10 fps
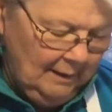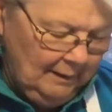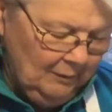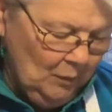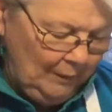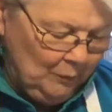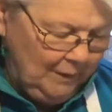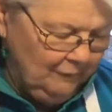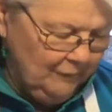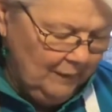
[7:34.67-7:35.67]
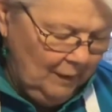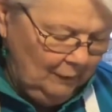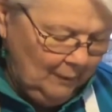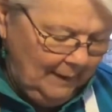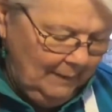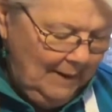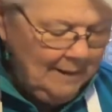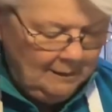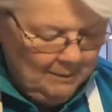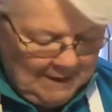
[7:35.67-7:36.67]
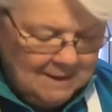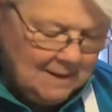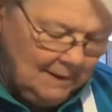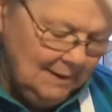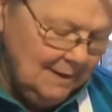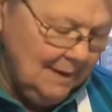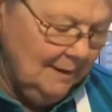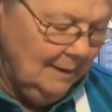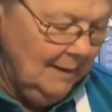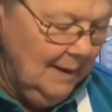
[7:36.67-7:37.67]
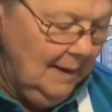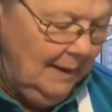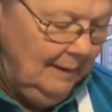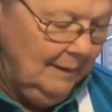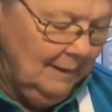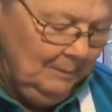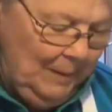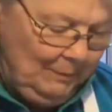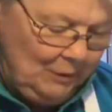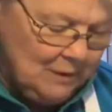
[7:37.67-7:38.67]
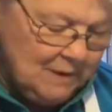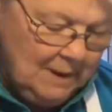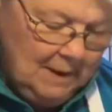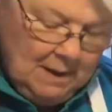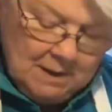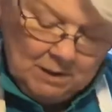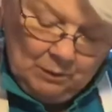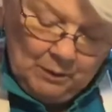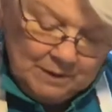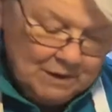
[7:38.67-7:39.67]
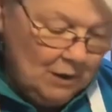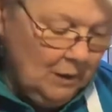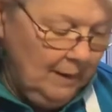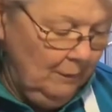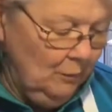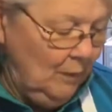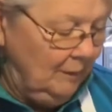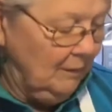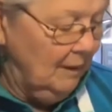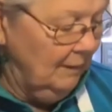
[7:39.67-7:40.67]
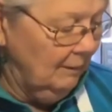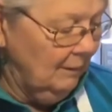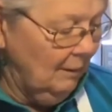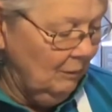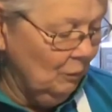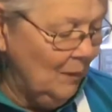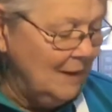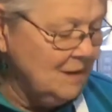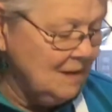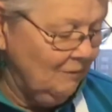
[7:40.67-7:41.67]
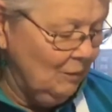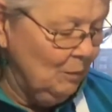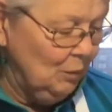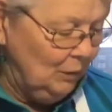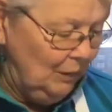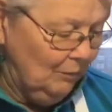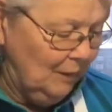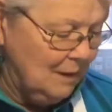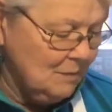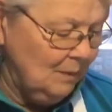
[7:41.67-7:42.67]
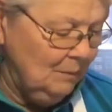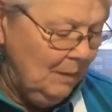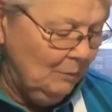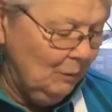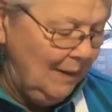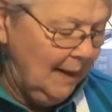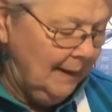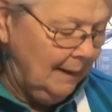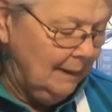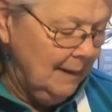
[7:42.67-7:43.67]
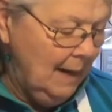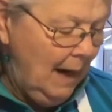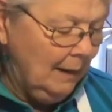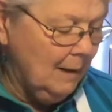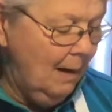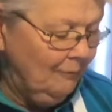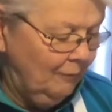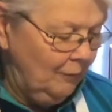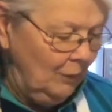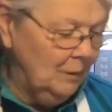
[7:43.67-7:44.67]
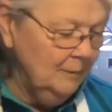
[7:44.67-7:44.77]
what we've already made, the meat and the peppers. So we'll start out with the rest of the bouillon, because we remember we had a cupful.